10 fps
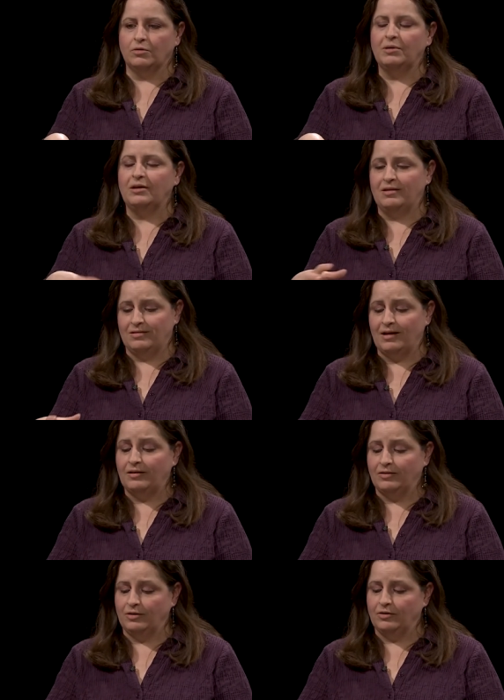community
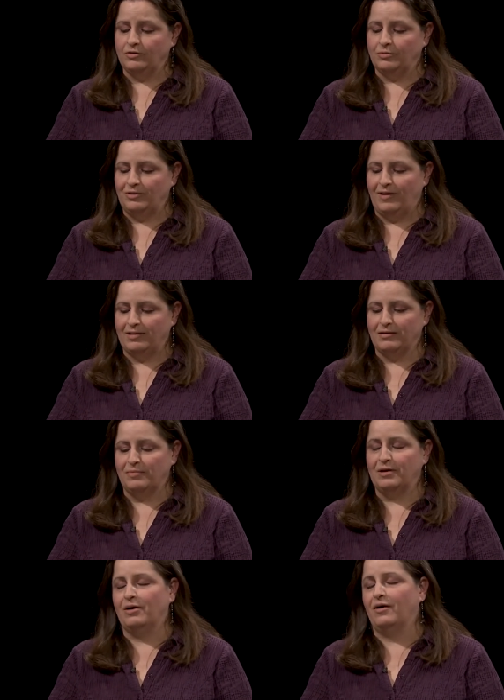centers. We've had
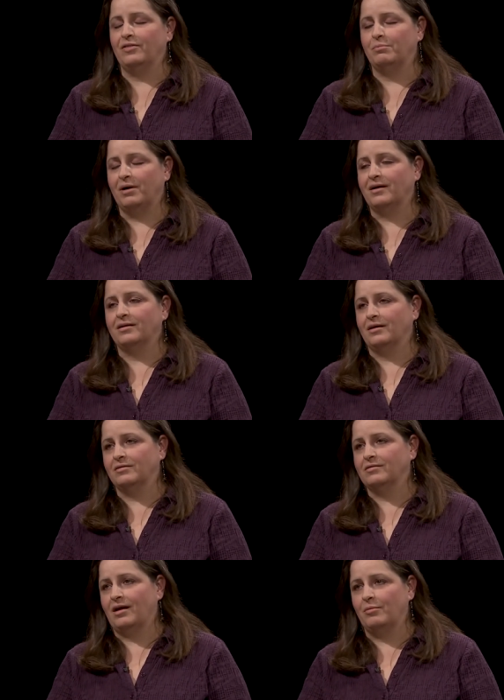something called the Bucket
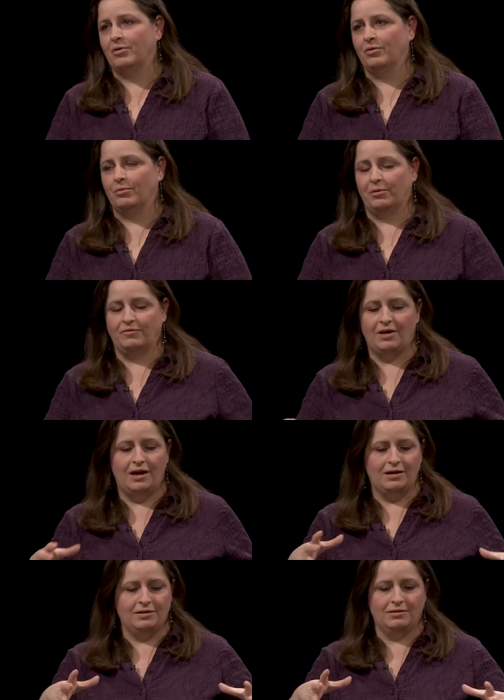Ensemble, where we've
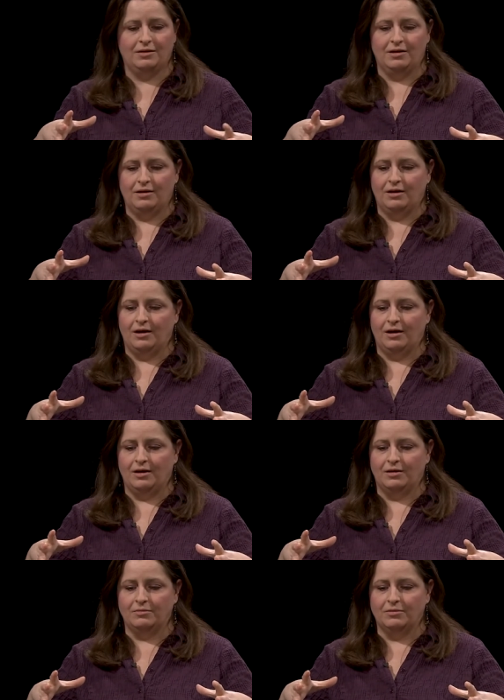taken
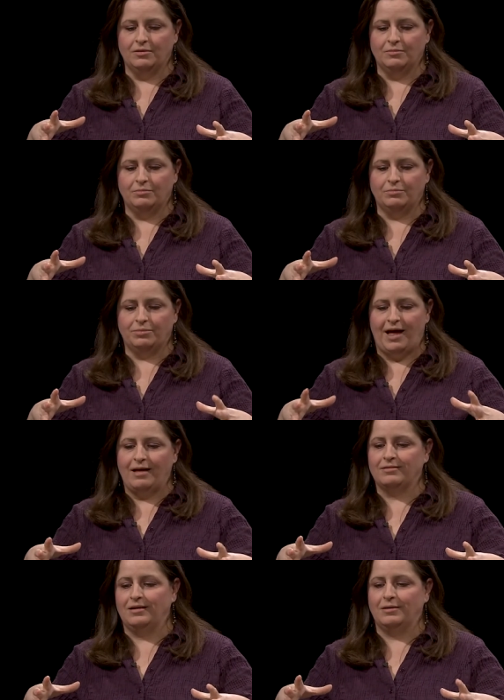uh,
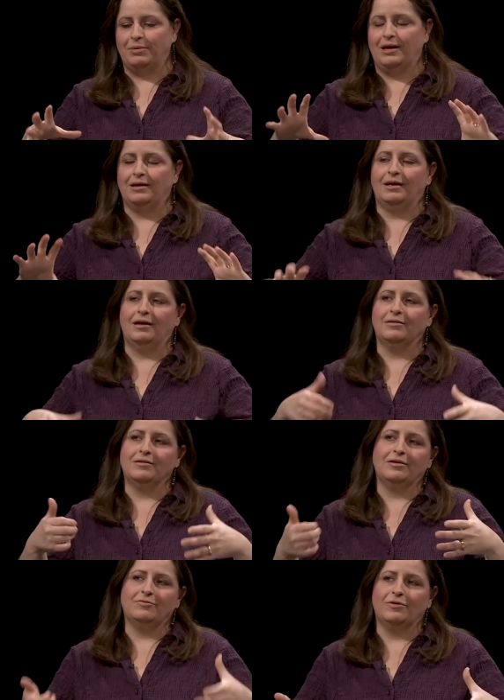plastic paint cans
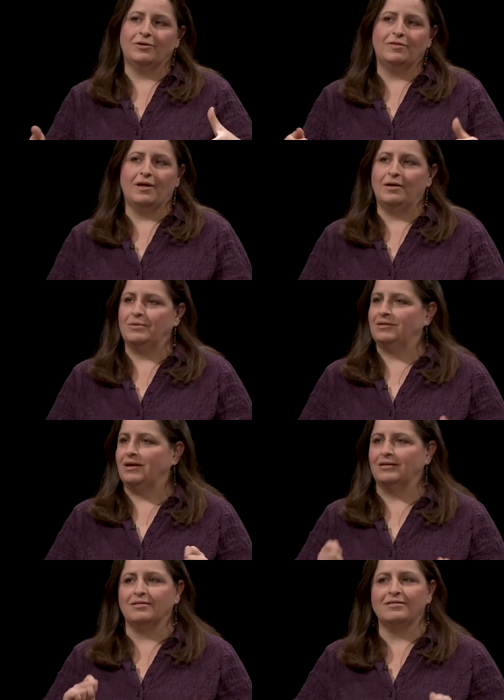and inverted them and
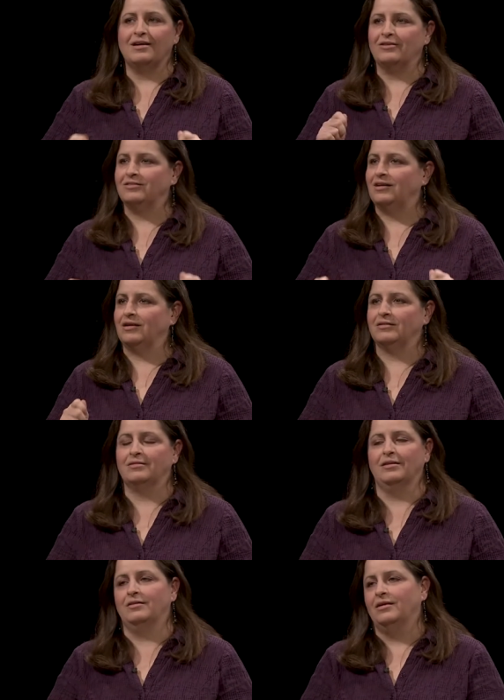taken snare
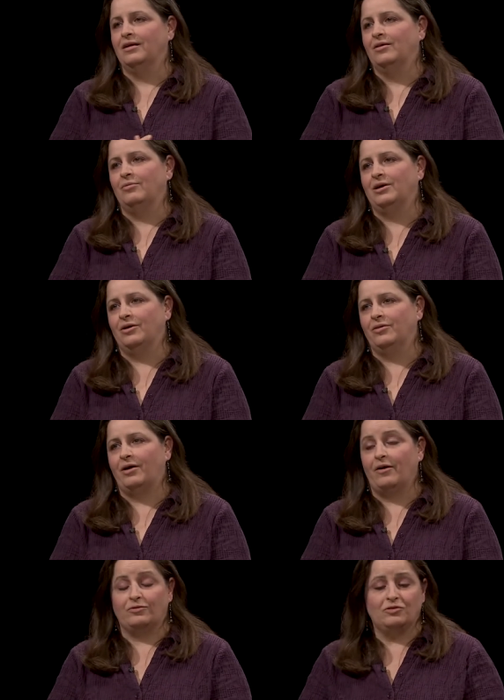sticks and mm-hmm. we go
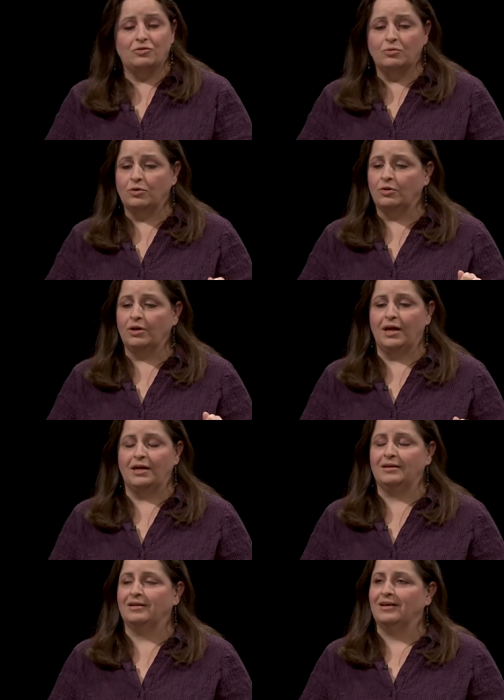there after school
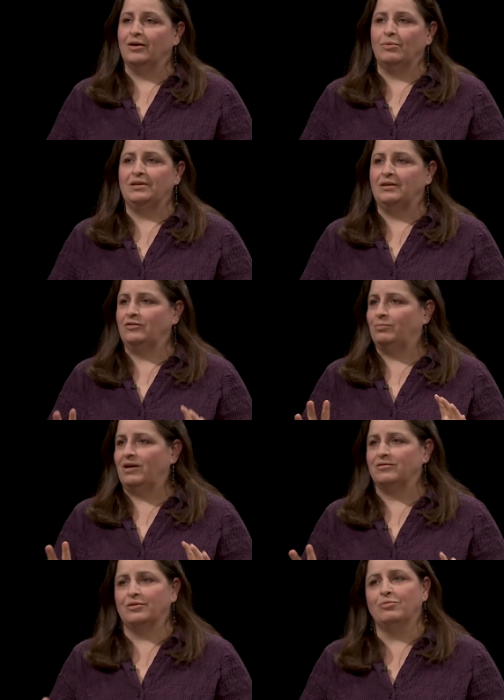and we teach
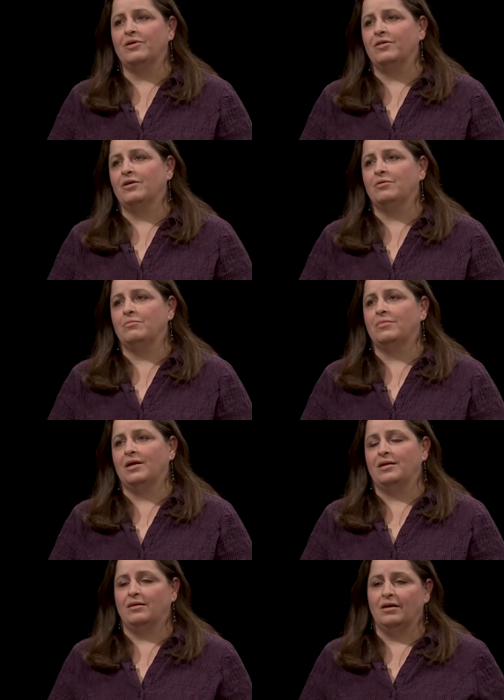basic rhythm
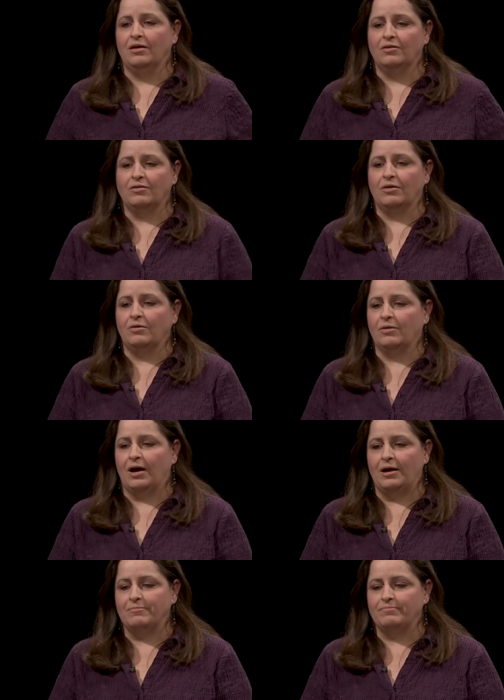and so
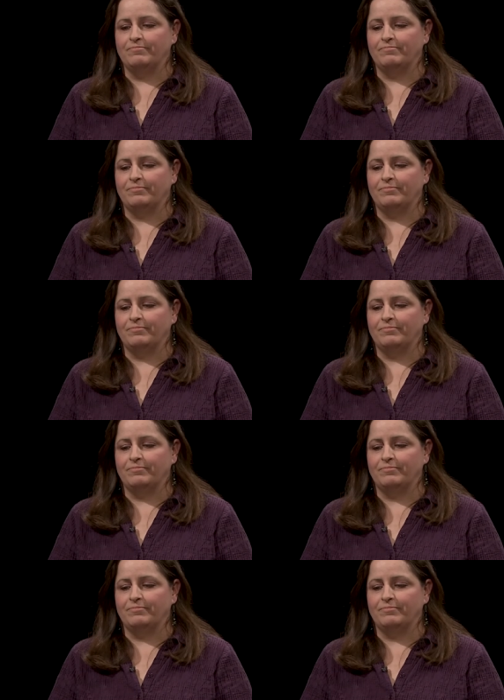um,